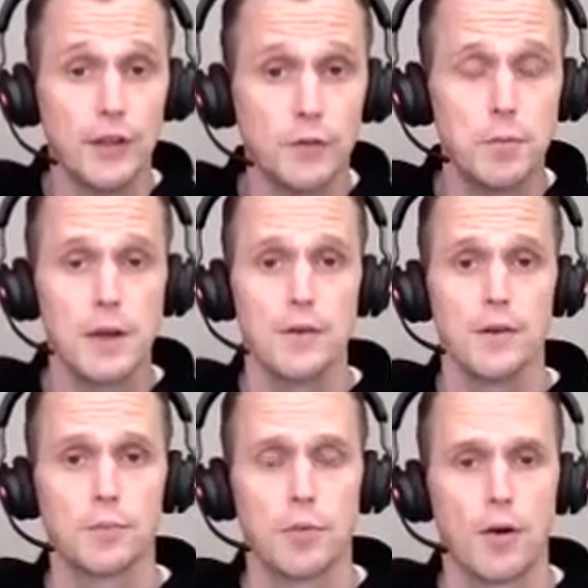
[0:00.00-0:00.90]
the
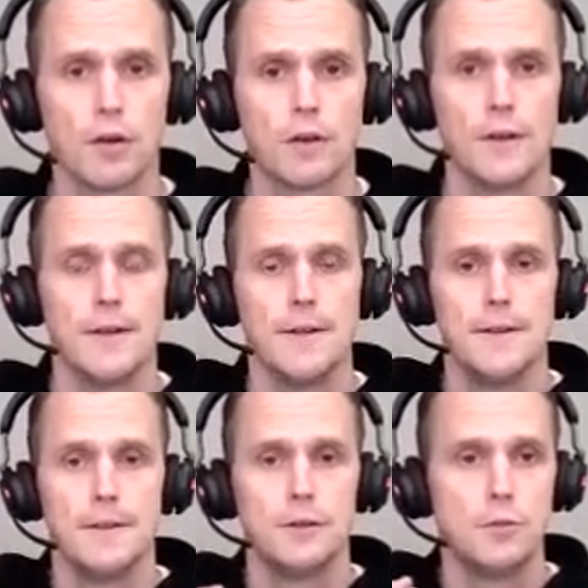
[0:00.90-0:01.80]
experience part?
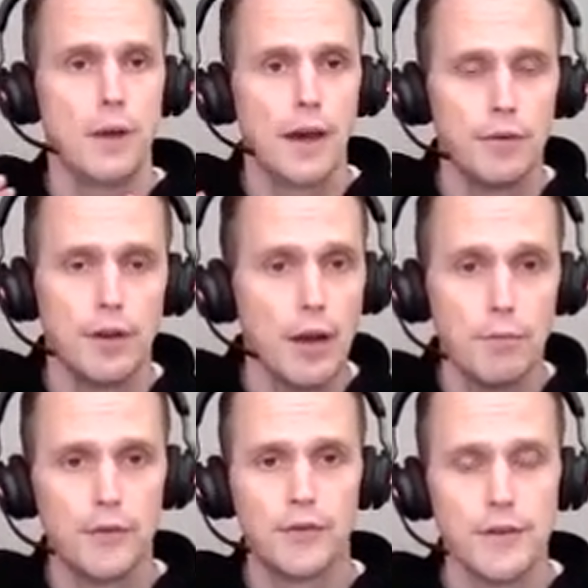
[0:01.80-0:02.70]
Do we have we
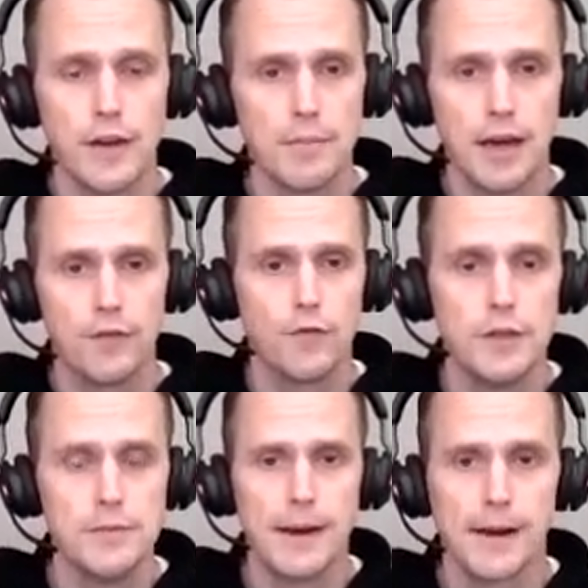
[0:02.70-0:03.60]
received any bad
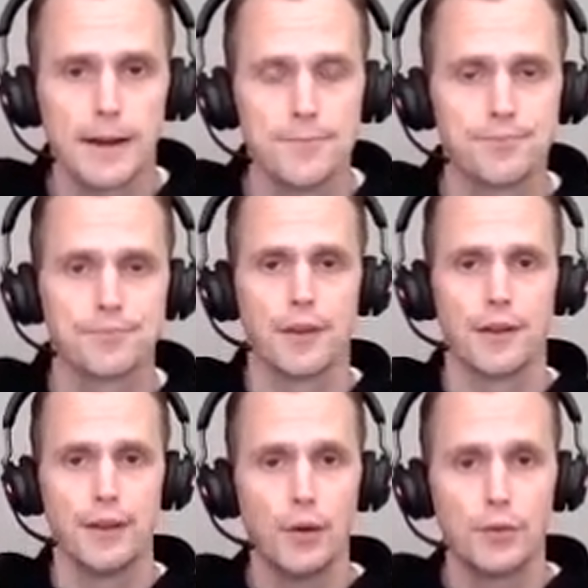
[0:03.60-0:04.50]
feedback?
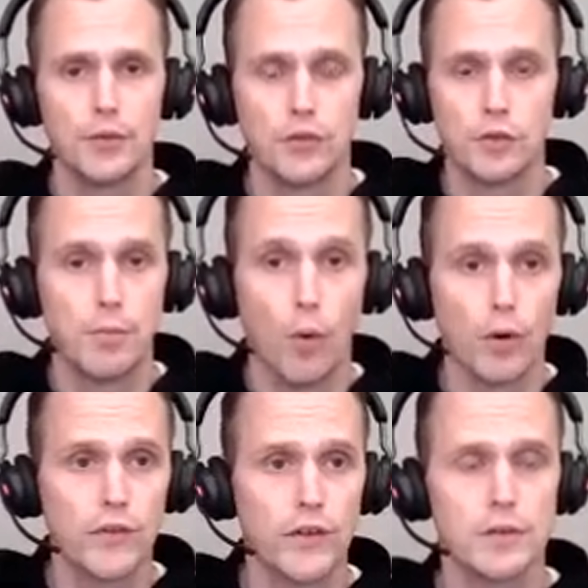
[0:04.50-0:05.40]
How is the
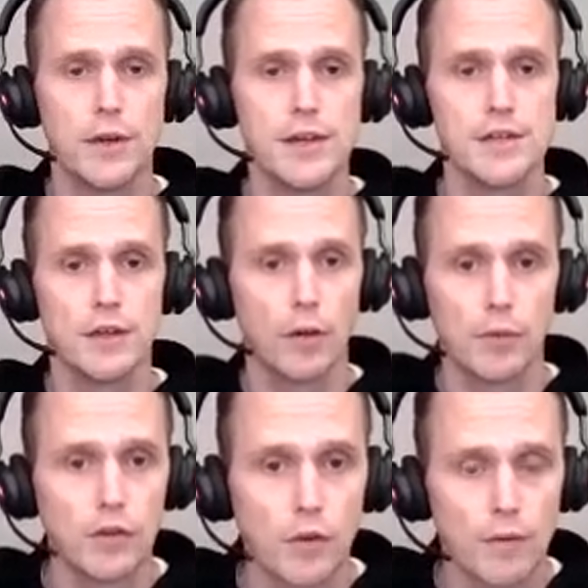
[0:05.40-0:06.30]
support situation? Are
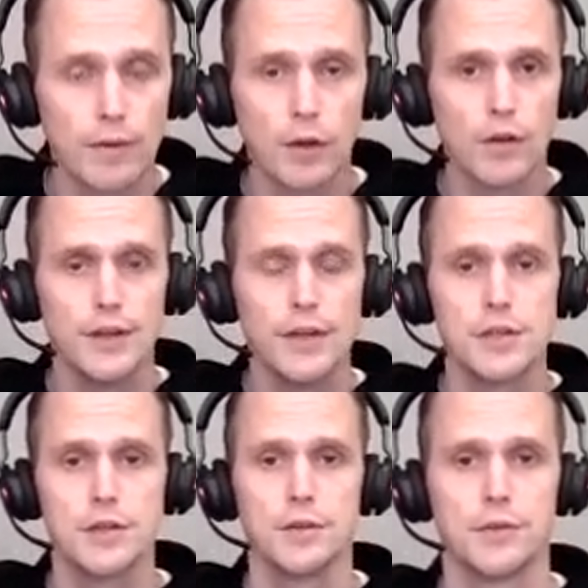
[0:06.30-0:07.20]
we solving all the
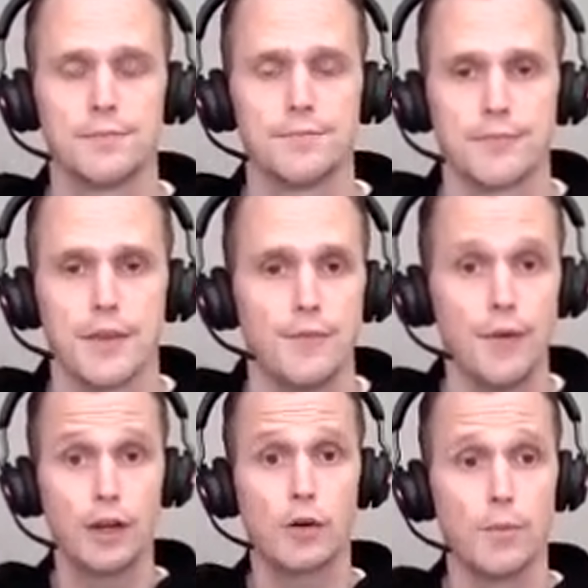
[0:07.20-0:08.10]
issues?
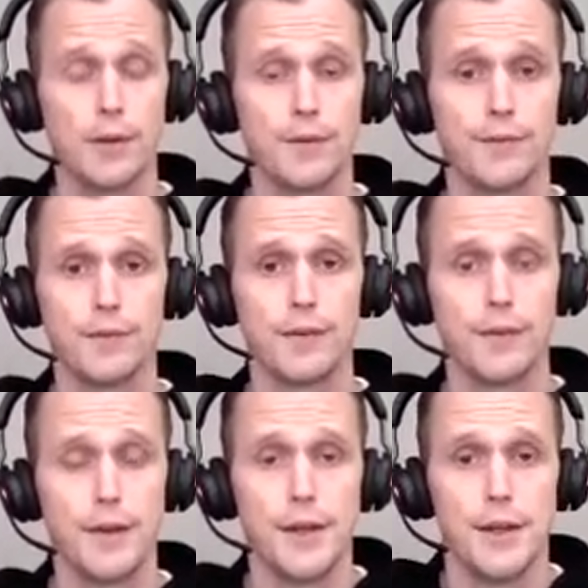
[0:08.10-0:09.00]
Very
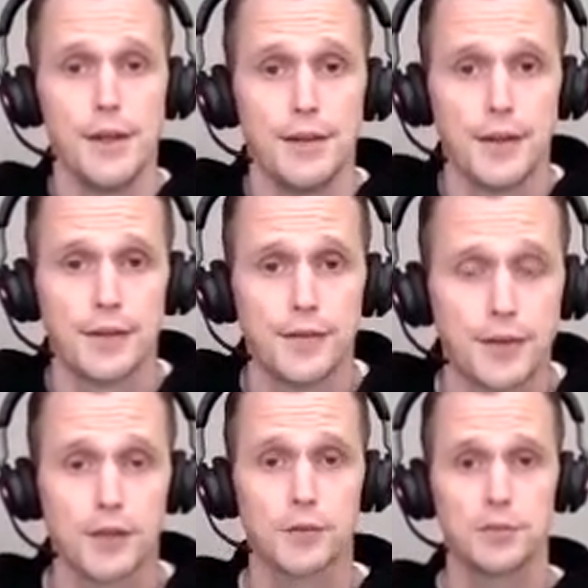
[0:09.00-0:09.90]
common that
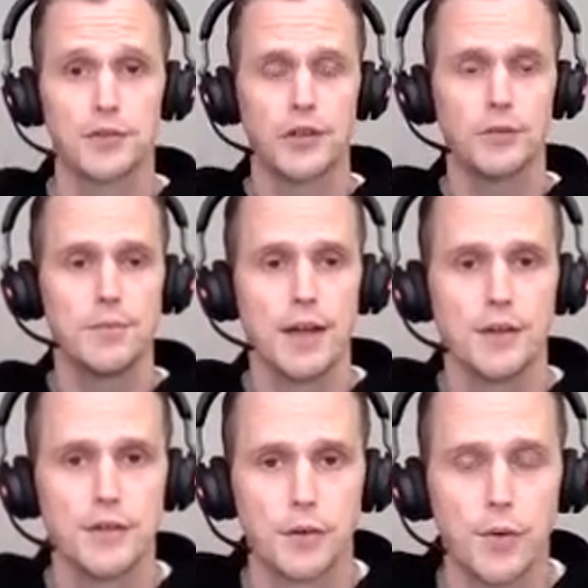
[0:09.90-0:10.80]
customer success
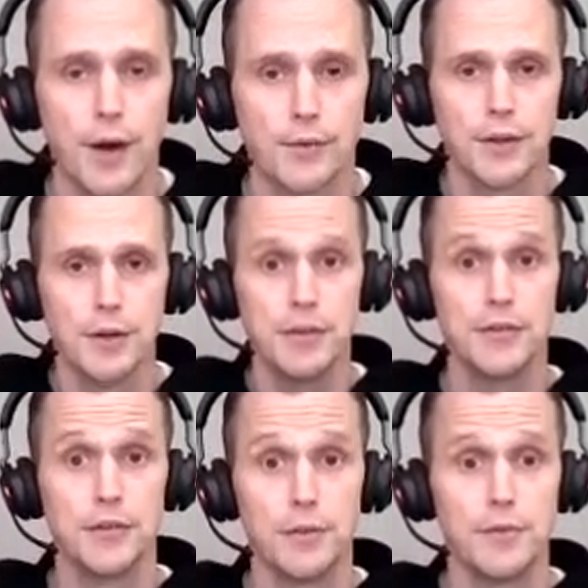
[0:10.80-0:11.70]
managers go out in a
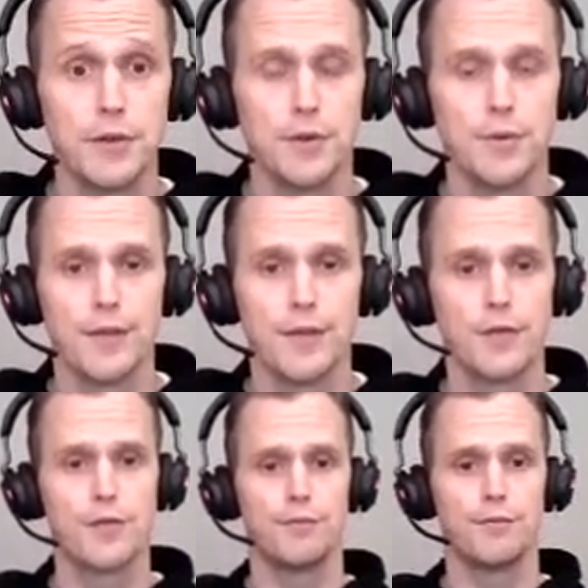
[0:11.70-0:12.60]
business review and they're